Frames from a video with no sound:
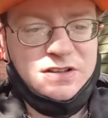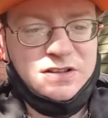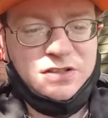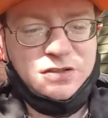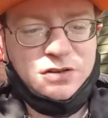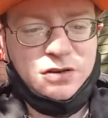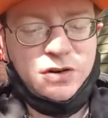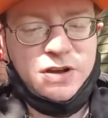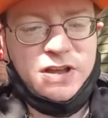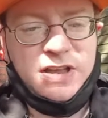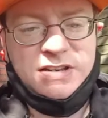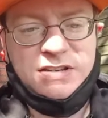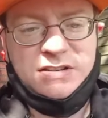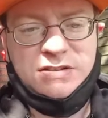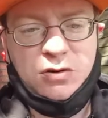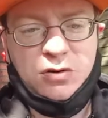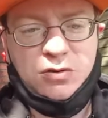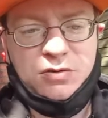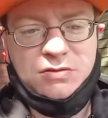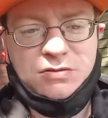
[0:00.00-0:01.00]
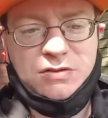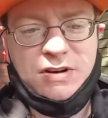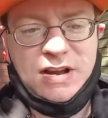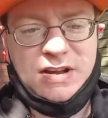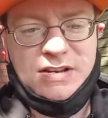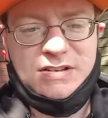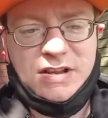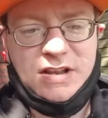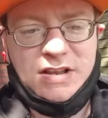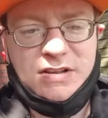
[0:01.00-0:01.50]
I'll throw a golden
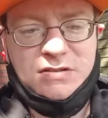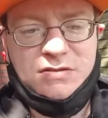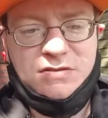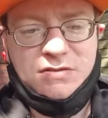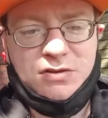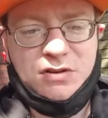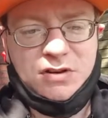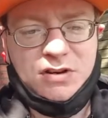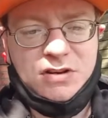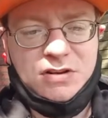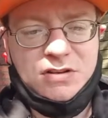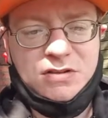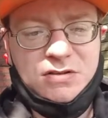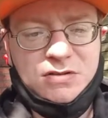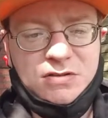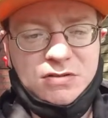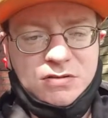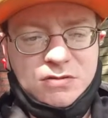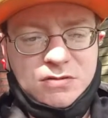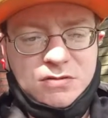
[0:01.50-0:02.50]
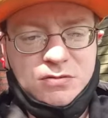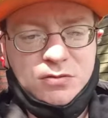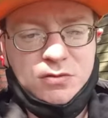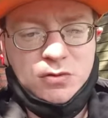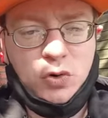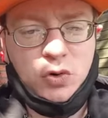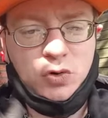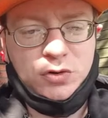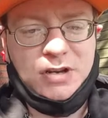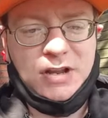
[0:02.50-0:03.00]
Razz at you for
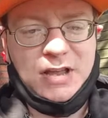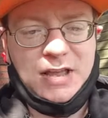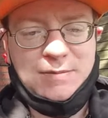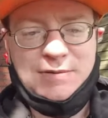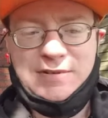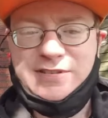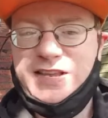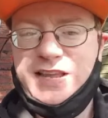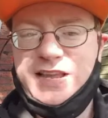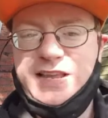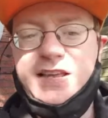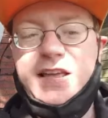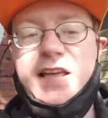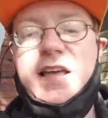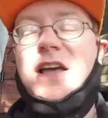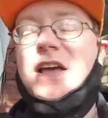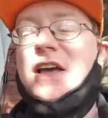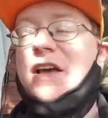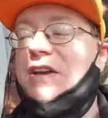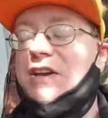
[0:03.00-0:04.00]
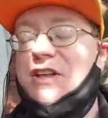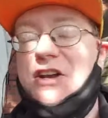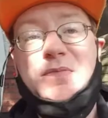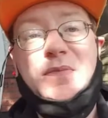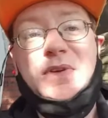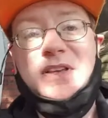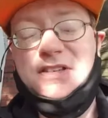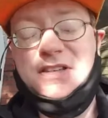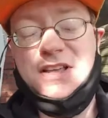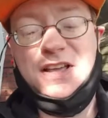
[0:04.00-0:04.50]
old time's sake.
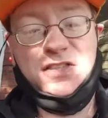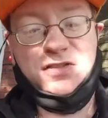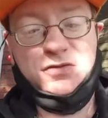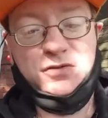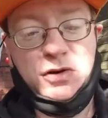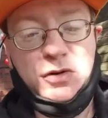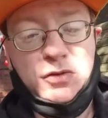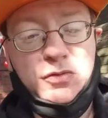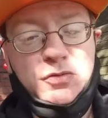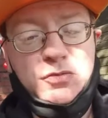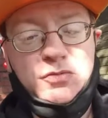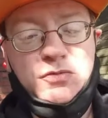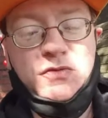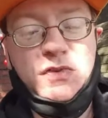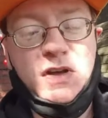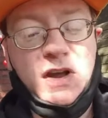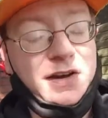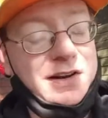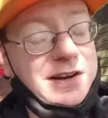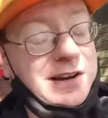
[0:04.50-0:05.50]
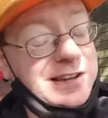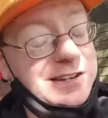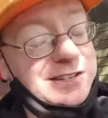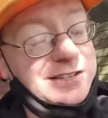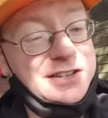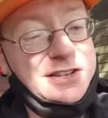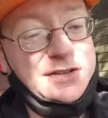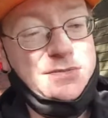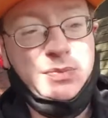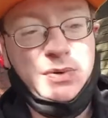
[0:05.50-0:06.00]
Gonna miss that throw very
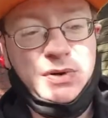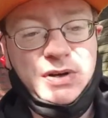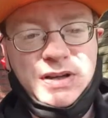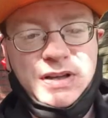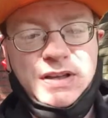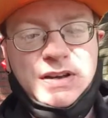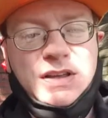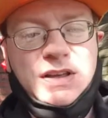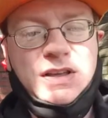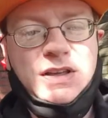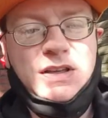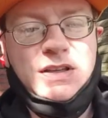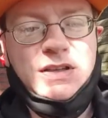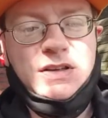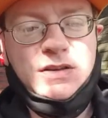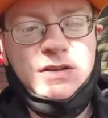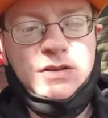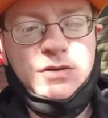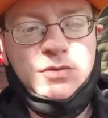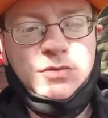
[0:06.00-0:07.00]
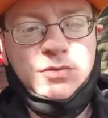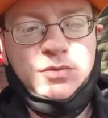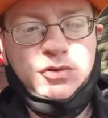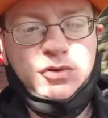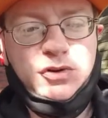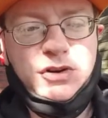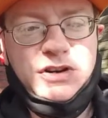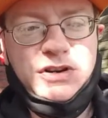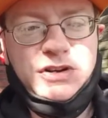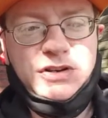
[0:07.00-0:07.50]
nicely, but
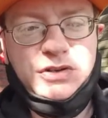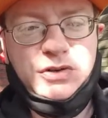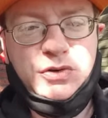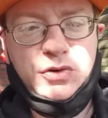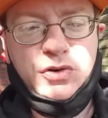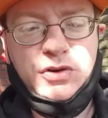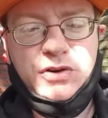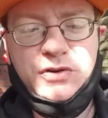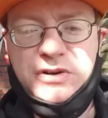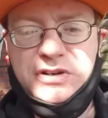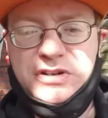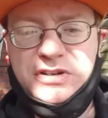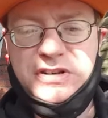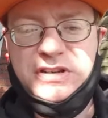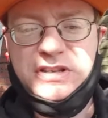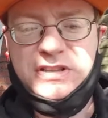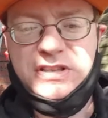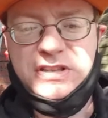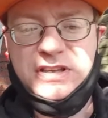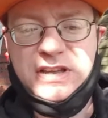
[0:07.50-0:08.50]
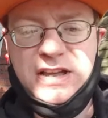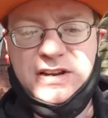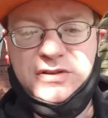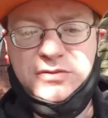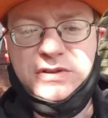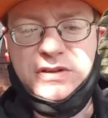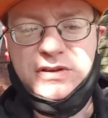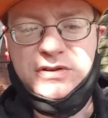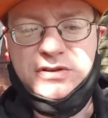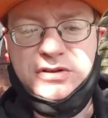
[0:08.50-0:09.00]
pretty sure we should get the
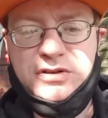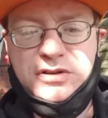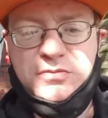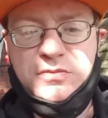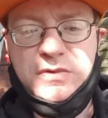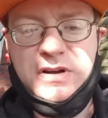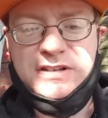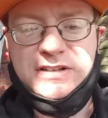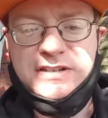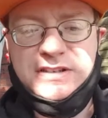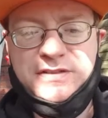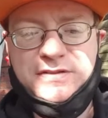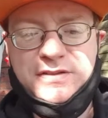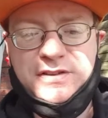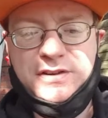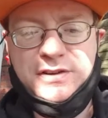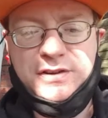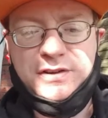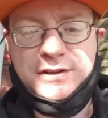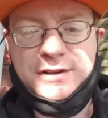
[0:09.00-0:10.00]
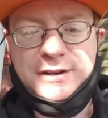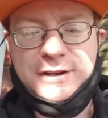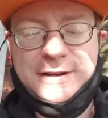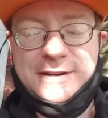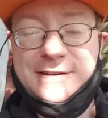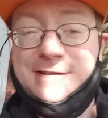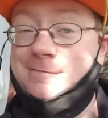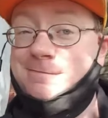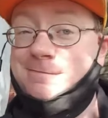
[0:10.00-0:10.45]
catch without too much difficulty.